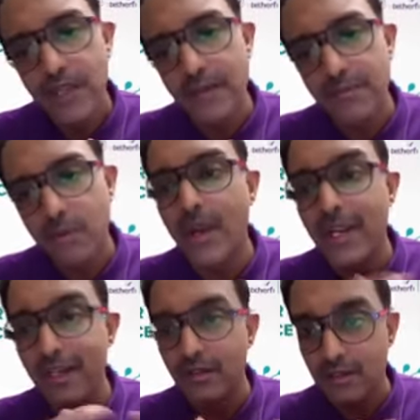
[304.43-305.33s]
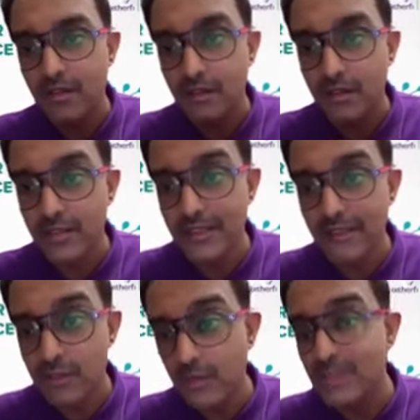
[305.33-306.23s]
and provide uh, the
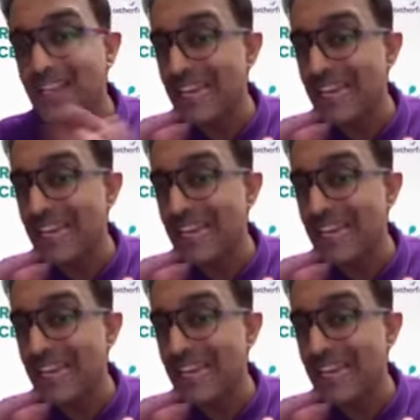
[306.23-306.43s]
self-service